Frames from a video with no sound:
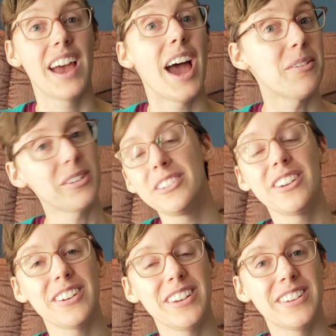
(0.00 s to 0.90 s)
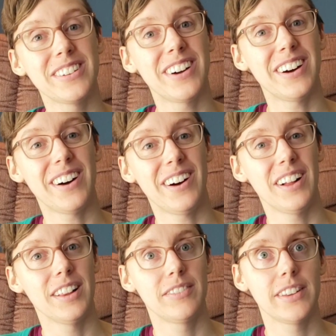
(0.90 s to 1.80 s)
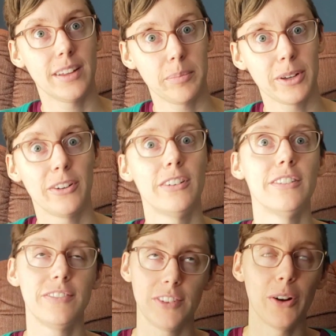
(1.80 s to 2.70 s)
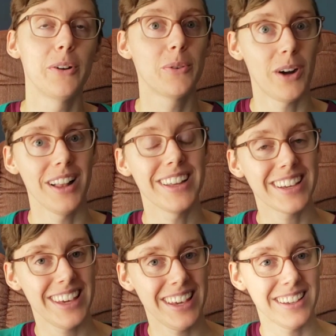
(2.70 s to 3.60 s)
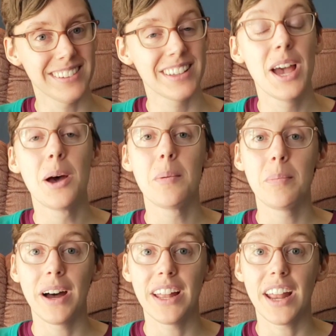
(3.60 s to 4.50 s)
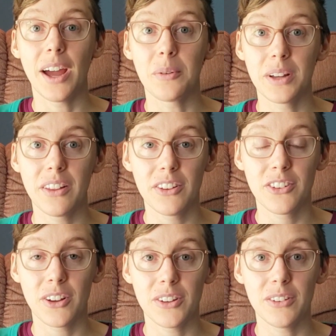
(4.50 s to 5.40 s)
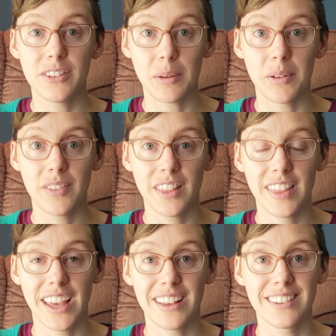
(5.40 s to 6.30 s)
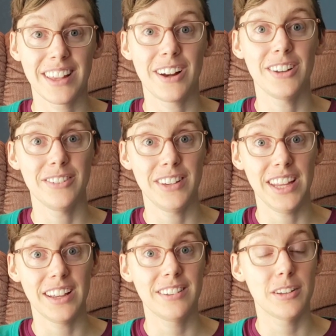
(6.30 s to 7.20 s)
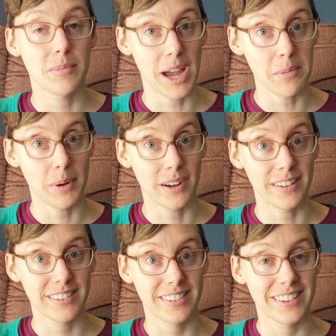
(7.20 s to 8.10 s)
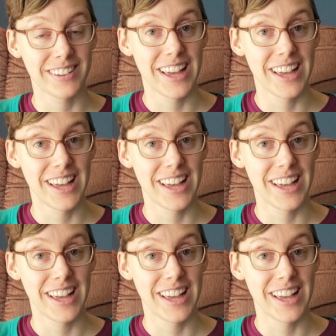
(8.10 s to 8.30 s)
I won't show you all of the typical phone, wallet, keys, but I will show you some of the things that are unique to my purse.